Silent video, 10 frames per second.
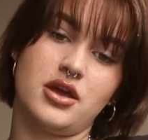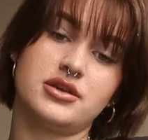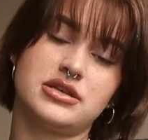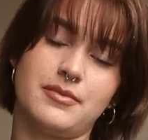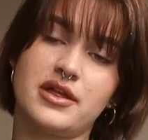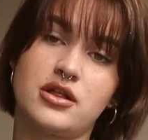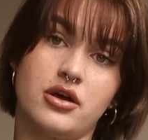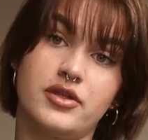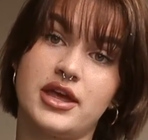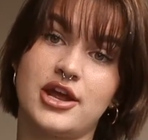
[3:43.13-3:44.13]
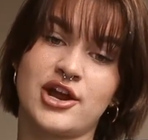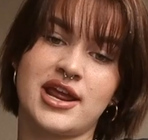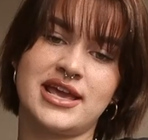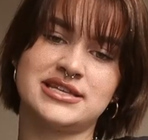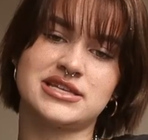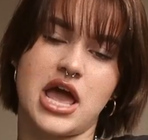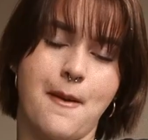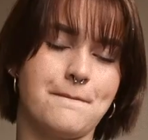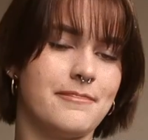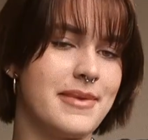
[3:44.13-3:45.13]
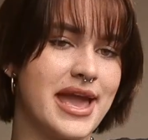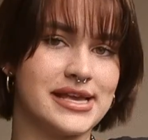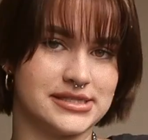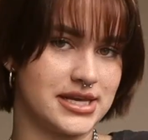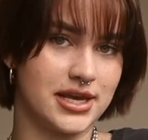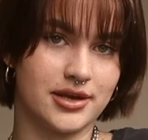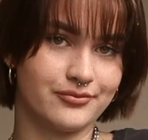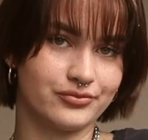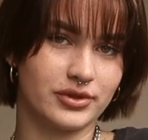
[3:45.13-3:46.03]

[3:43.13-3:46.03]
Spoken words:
Some of the clothing here is amazing.